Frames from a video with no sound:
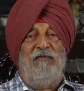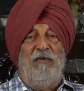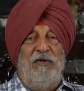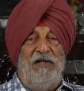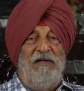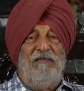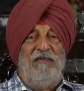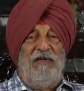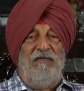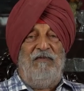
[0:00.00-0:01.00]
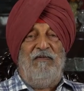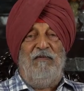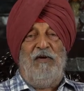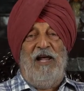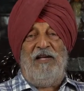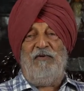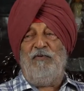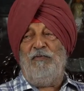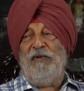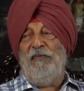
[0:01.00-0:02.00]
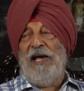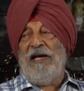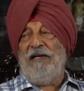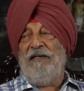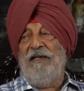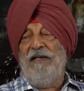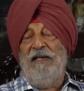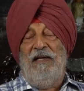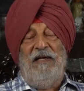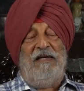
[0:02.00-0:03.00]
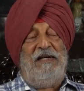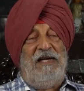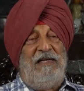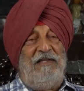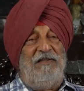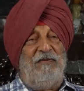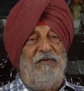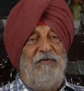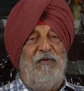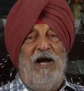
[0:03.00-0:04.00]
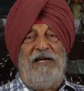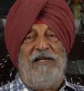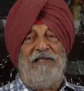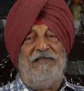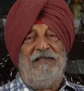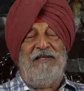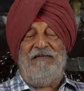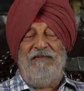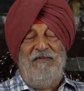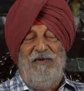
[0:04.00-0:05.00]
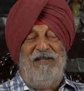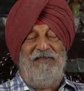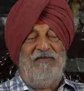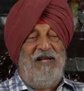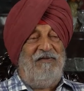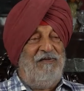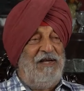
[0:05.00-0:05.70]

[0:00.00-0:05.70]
We would like you to be back in Delhi to guide us towards that.